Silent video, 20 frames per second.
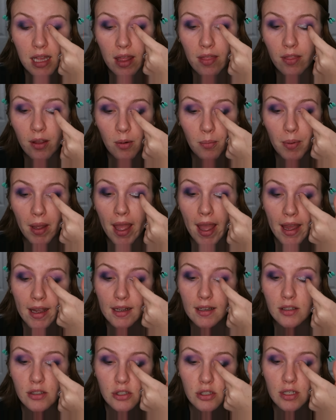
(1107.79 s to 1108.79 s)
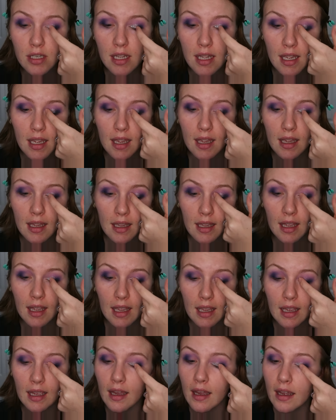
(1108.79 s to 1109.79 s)
and their packaging
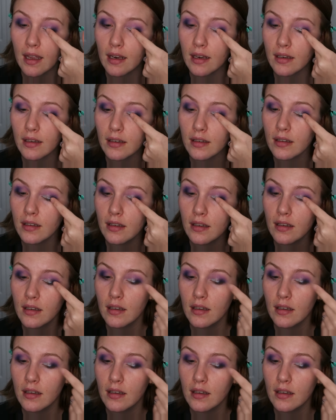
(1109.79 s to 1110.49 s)
and